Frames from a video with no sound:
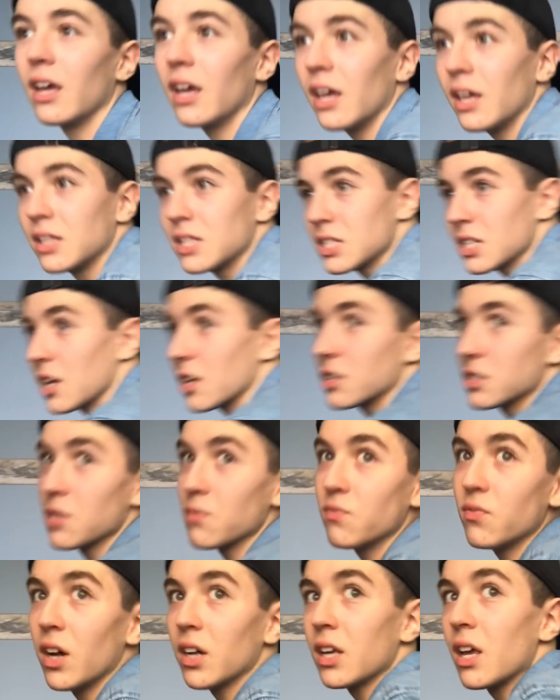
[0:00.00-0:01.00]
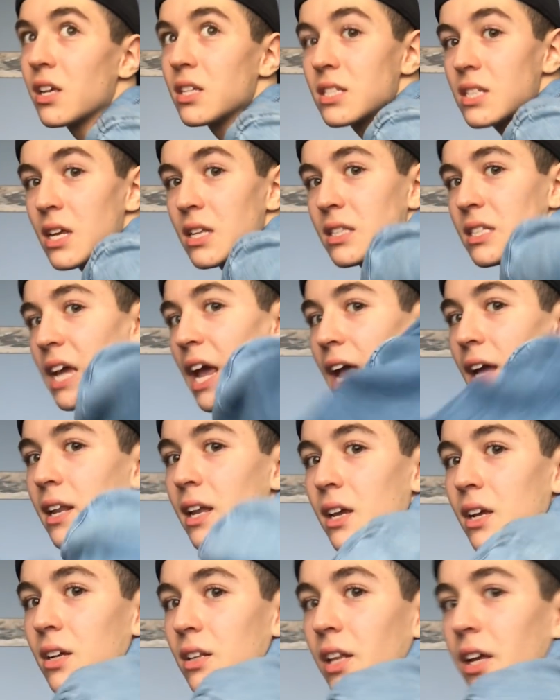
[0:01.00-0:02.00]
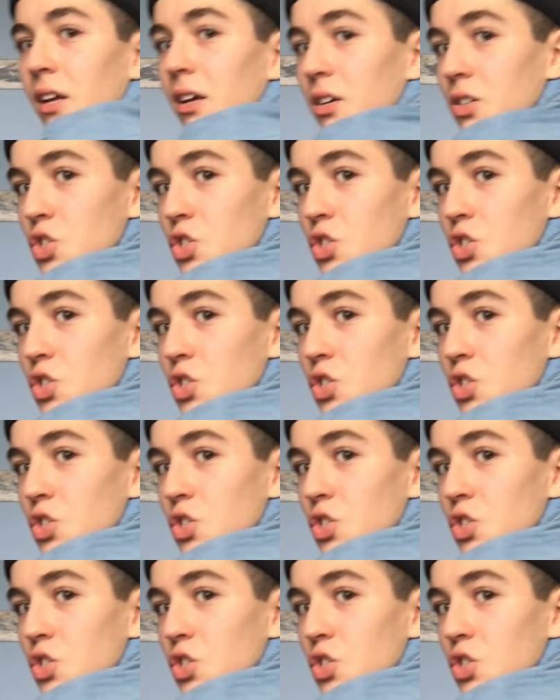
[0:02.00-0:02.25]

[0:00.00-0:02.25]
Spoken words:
it's like some fucking satanic like